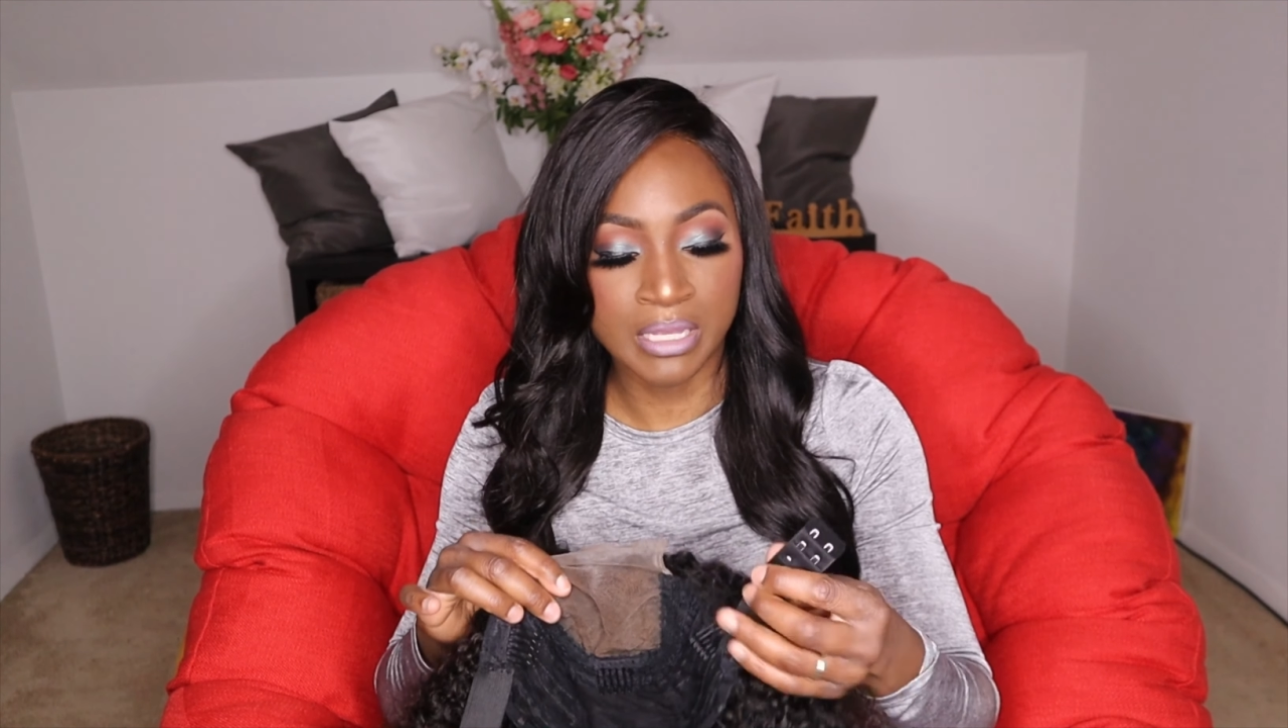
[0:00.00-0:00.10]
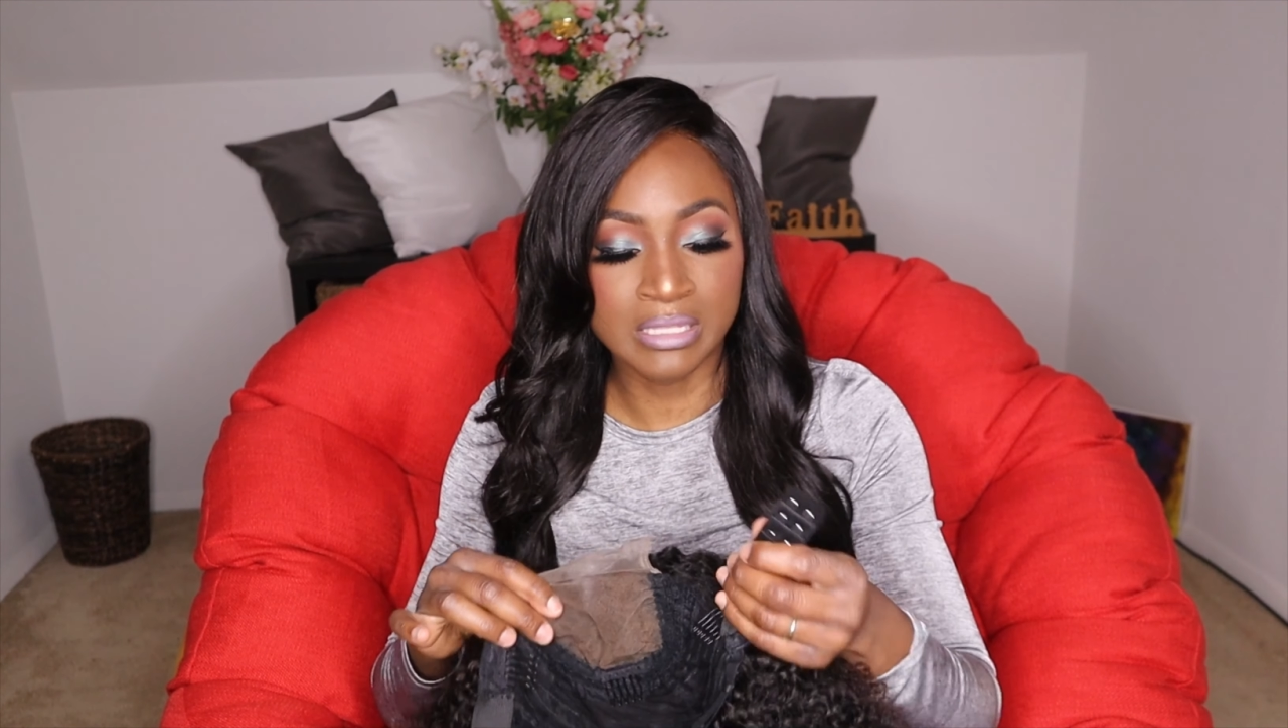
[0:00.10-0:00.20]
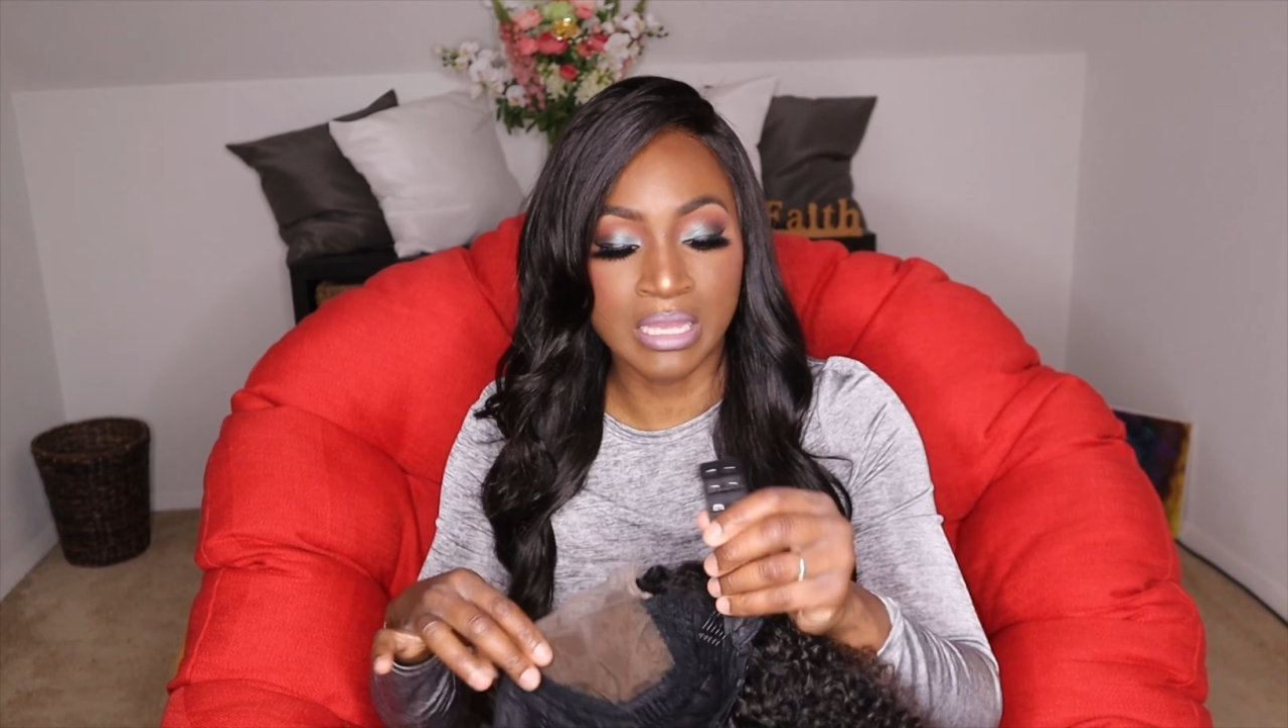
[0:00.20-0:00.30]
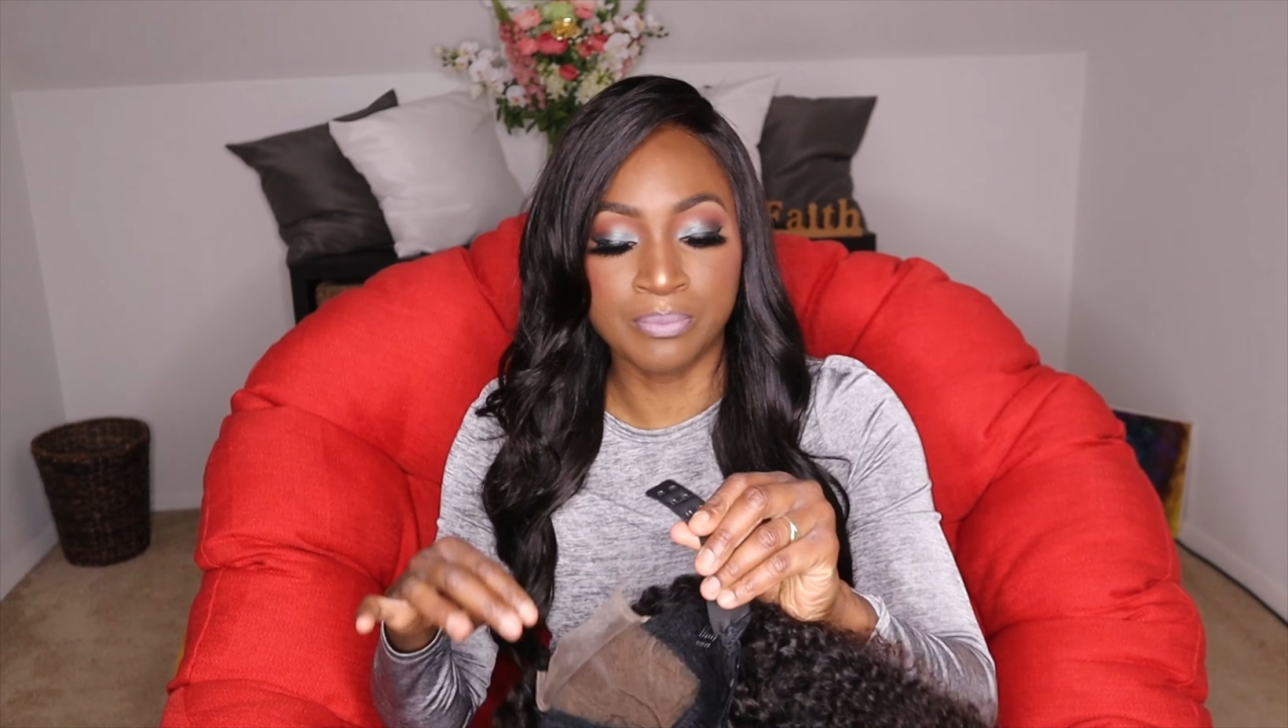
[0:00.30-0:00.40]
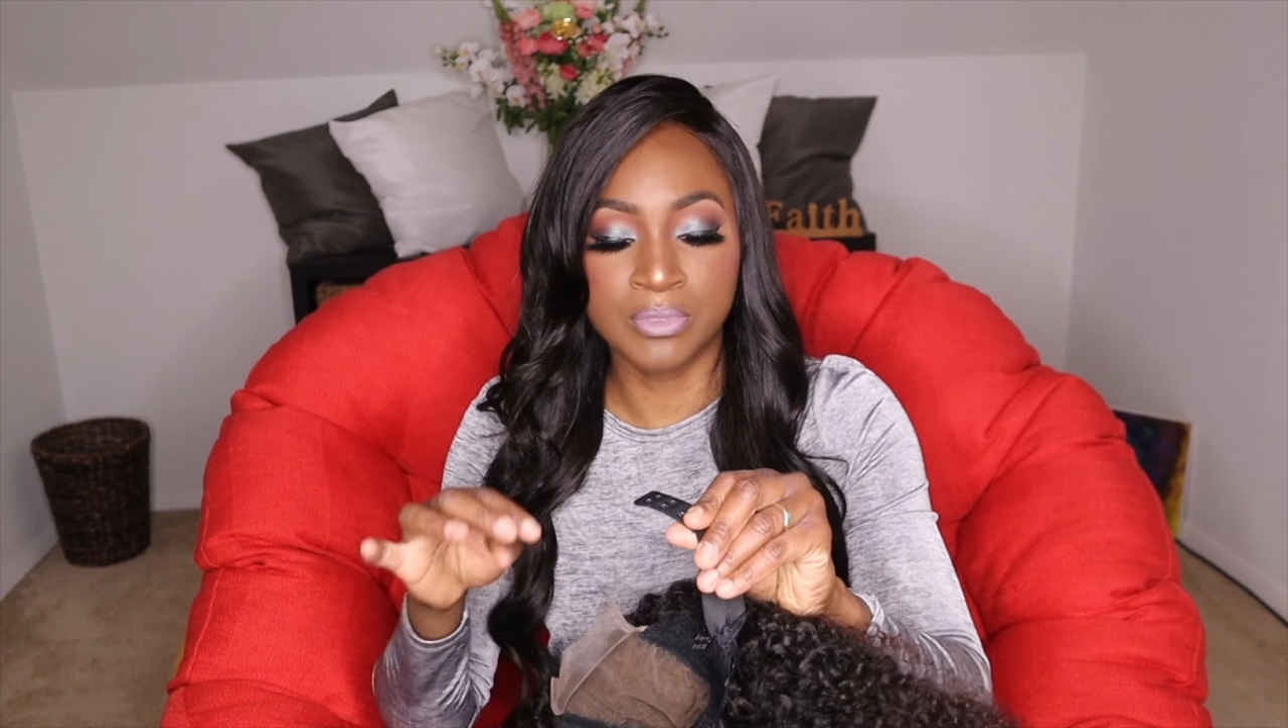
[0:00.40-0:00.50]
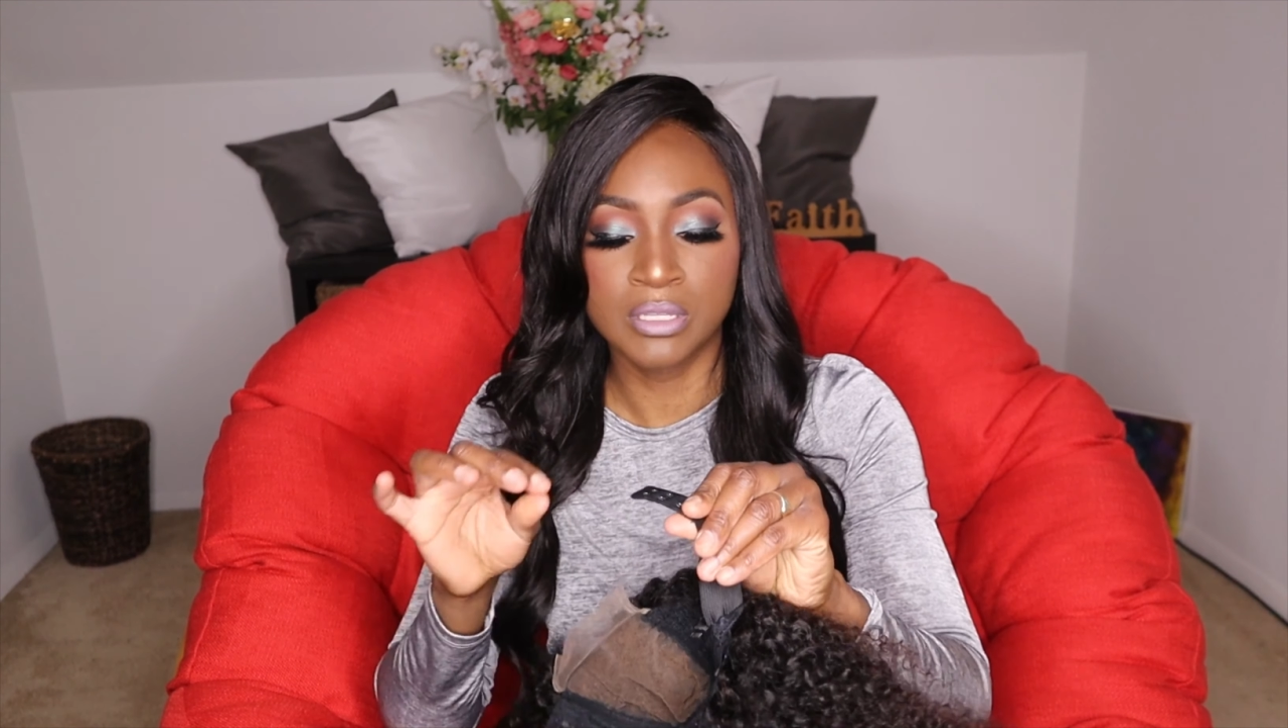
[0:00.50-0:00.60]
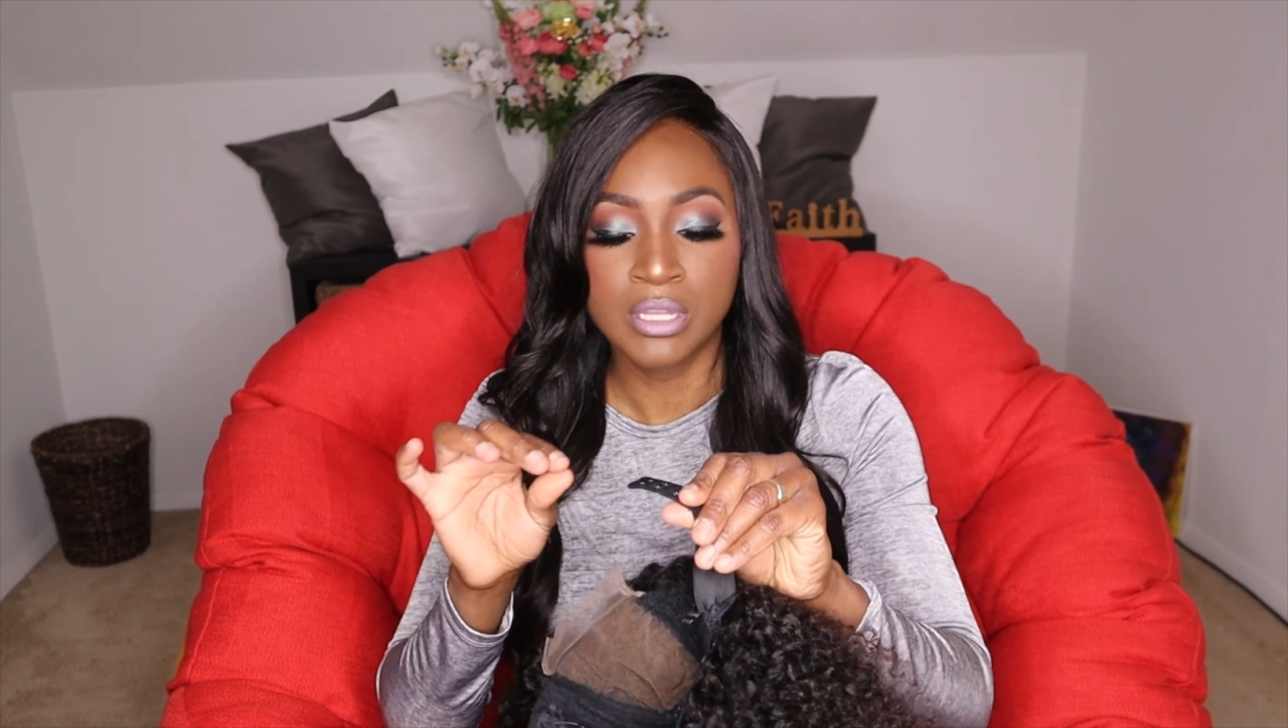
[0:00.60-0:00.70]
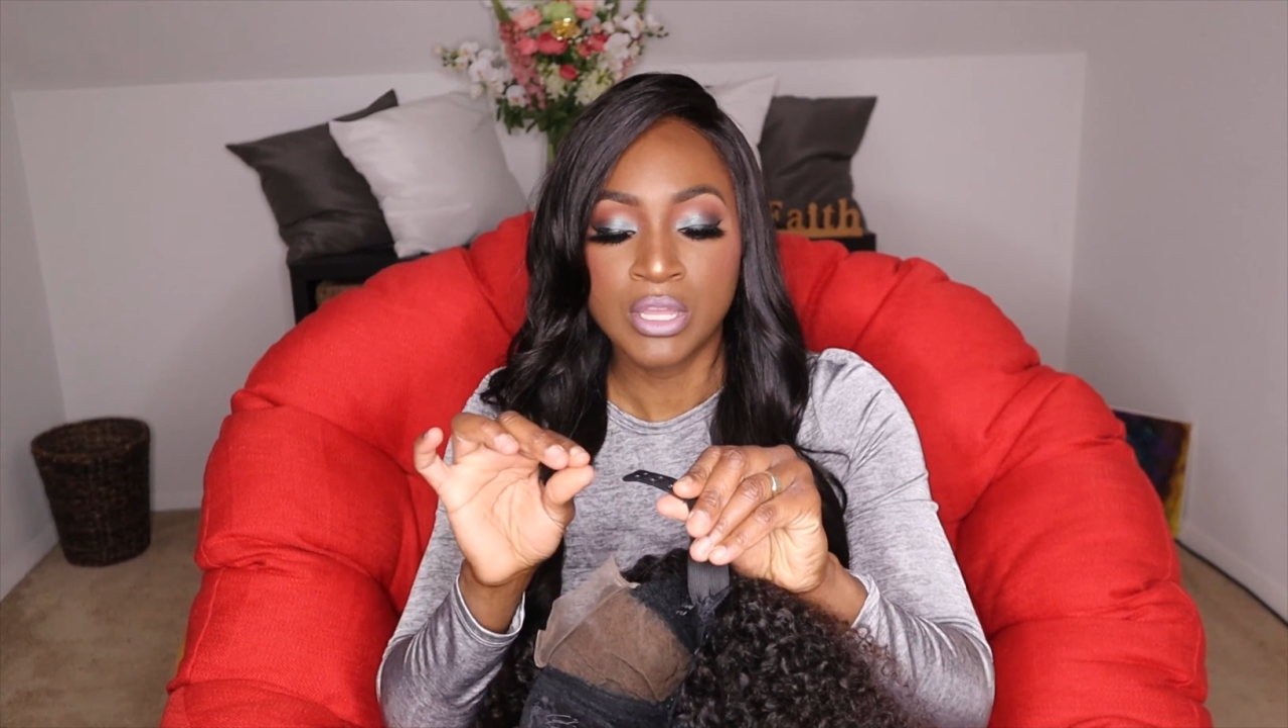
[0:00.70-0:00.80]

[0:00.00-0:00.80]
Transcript: except